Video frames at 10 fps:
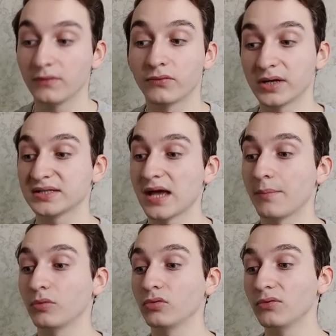For
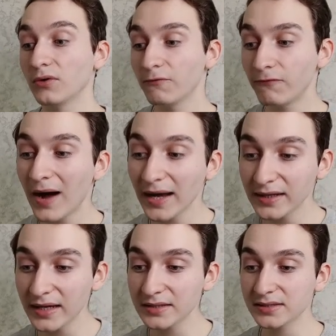example,
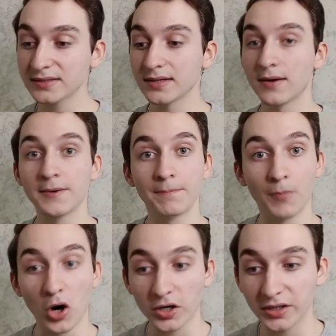finance,
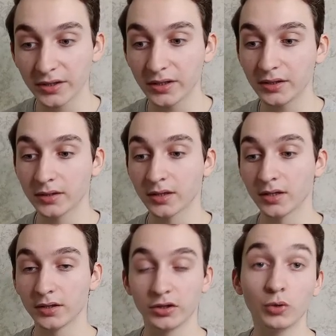marketing,
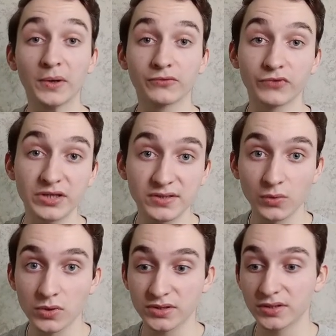human
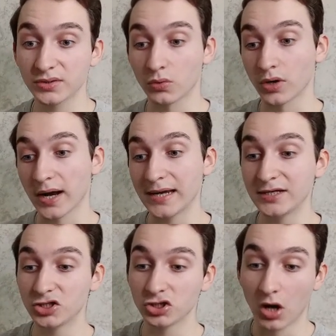resources or
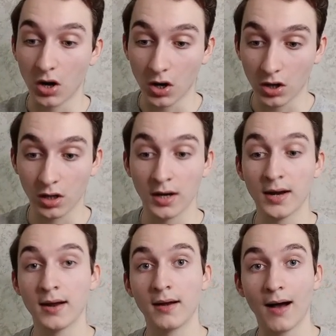HR,
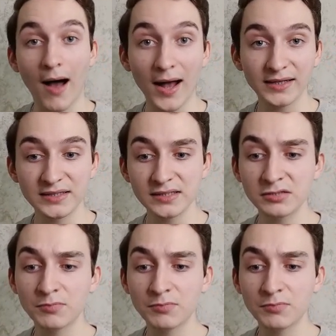IT